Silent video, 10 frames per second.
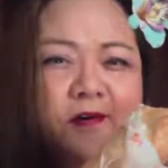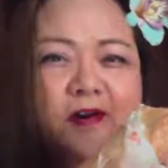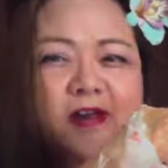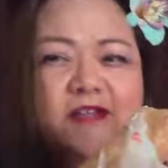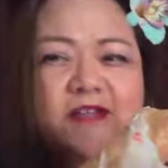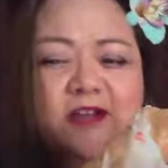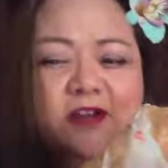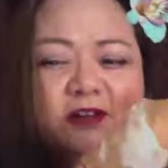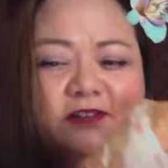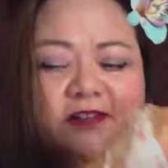is it
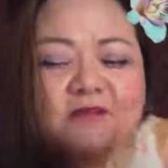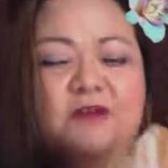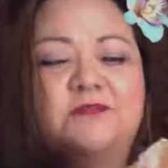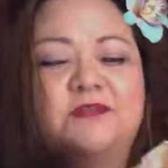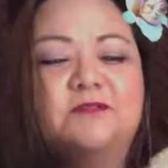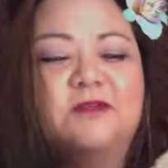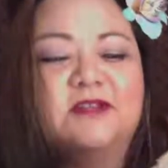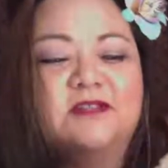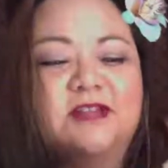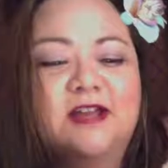going to live up to my
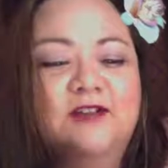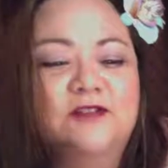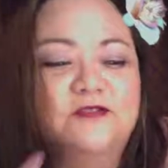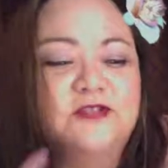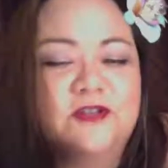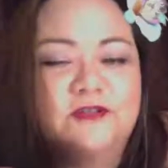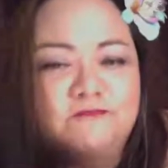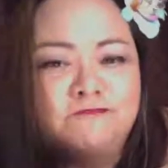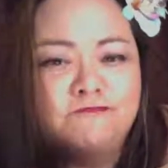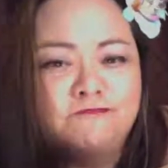standards?
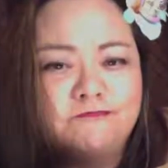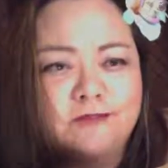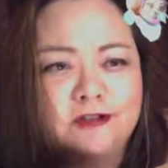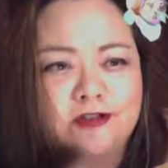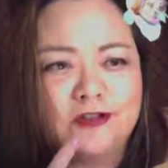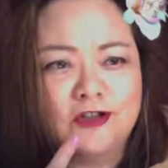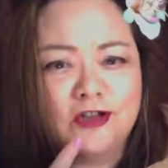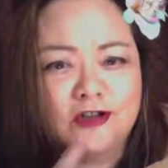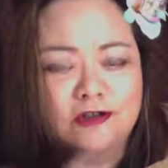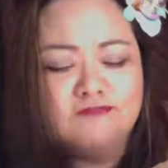Let's
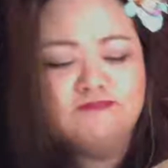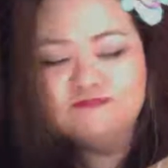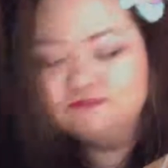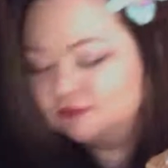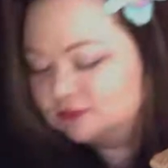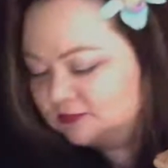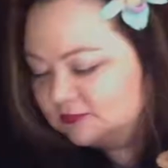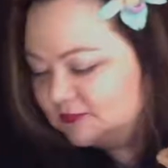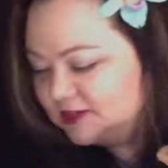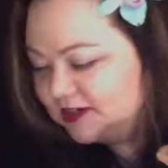see.
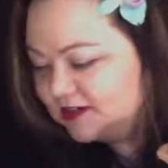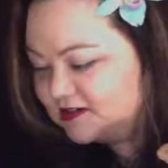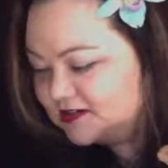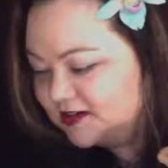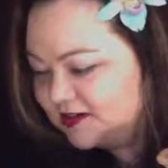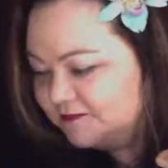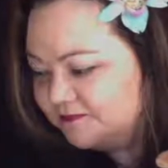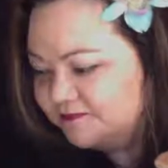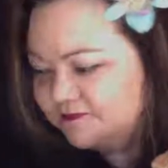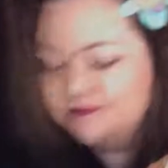Because
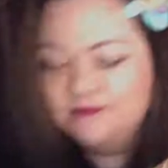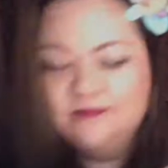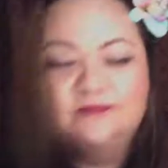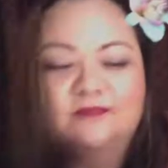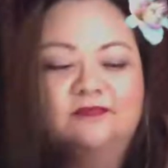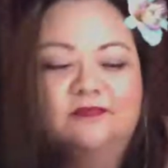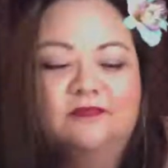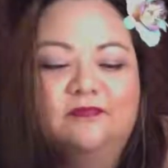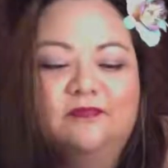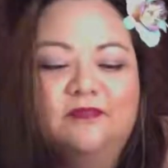the
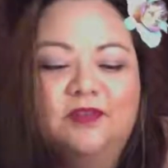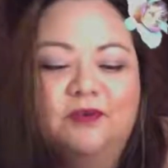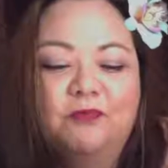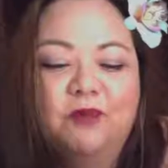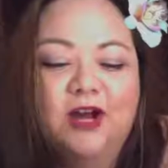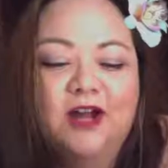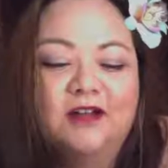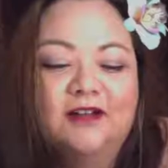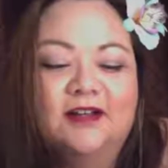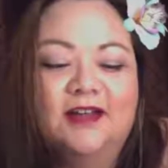
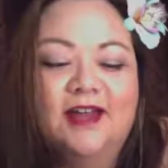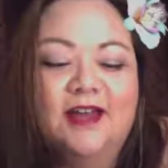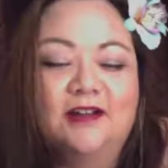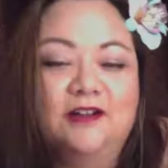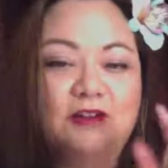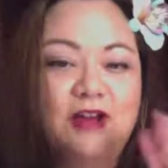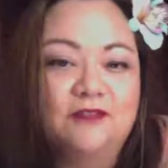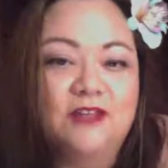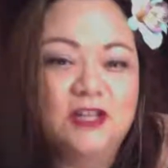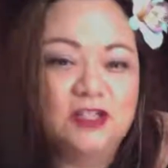one that I had at
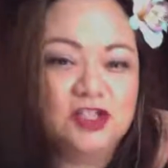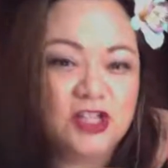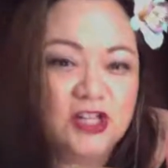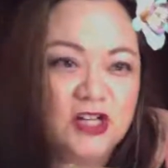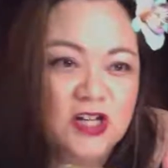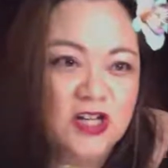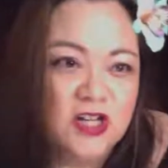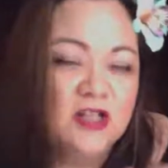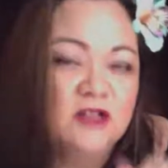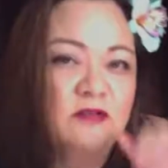Craft Kitchen
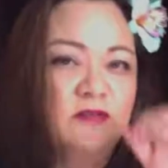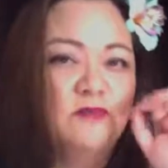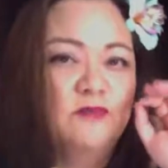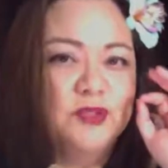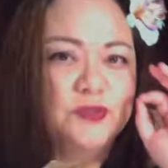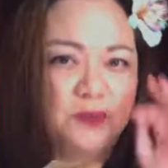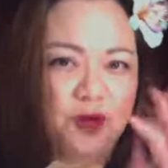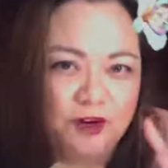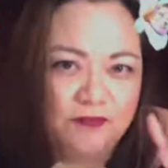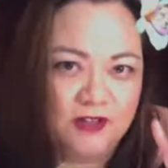was
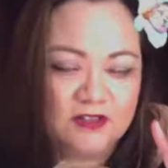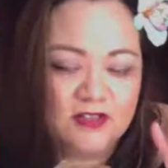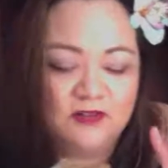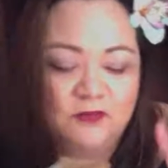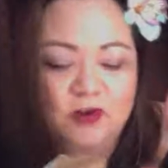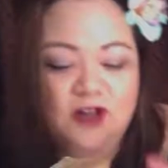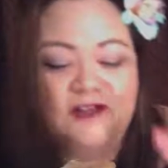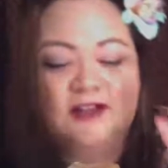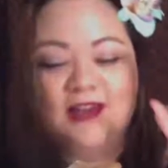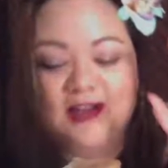perfect. The one
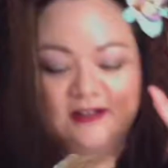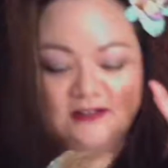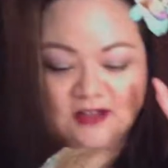that I had